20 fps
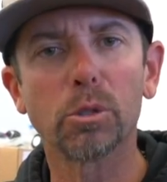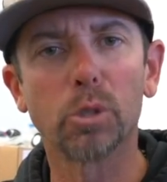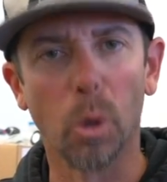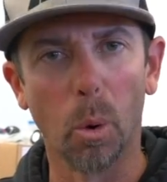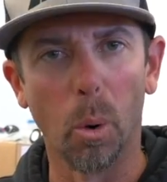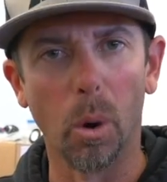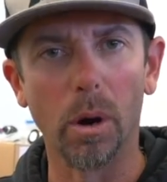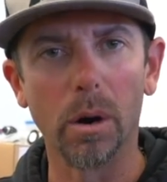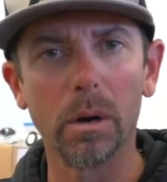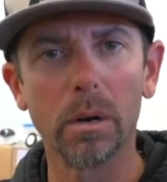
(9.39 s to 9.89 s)

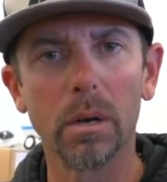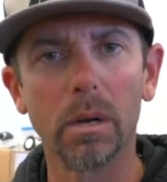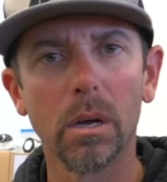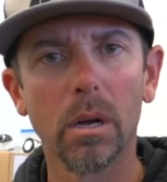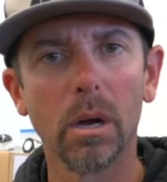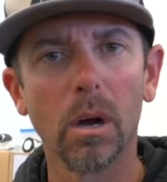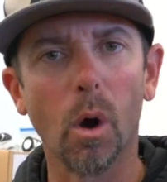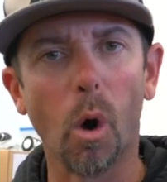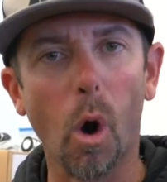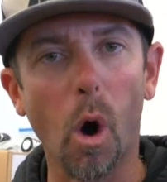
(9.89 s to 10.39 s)
Tour
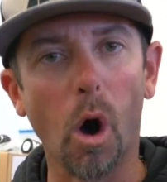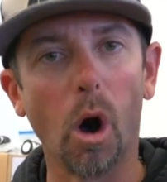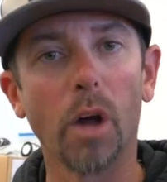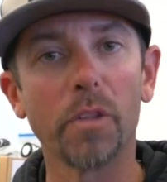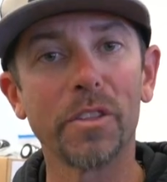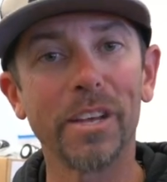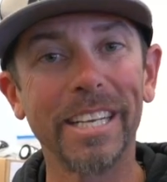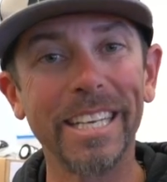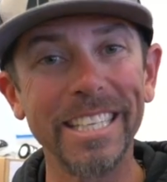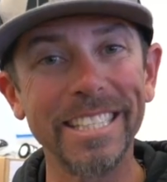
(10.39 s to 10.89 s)

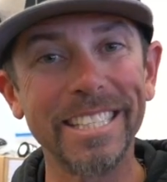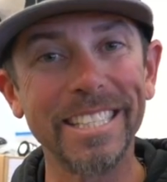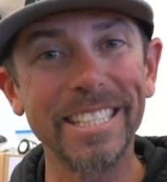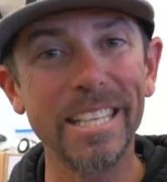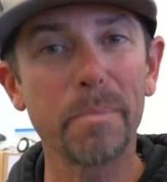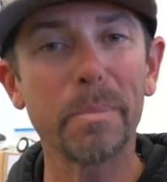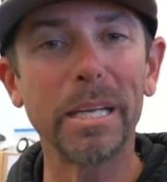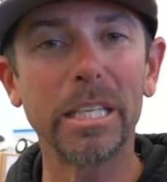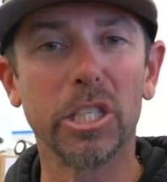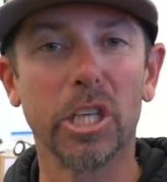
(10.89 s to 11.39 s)
on the
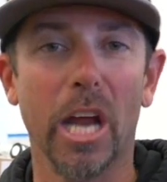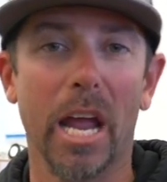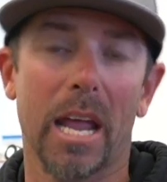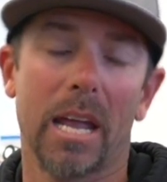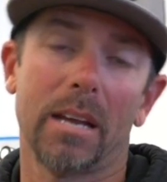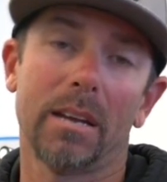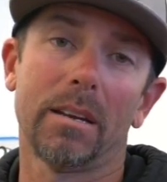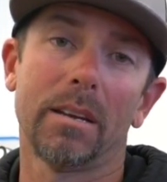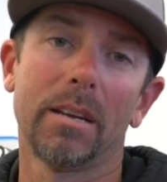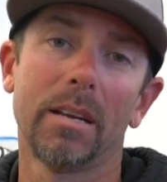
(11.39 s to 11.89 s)
Kissimmee
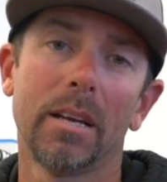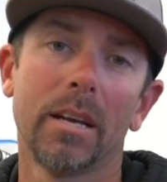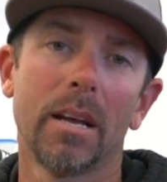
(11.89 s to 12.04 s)
chain.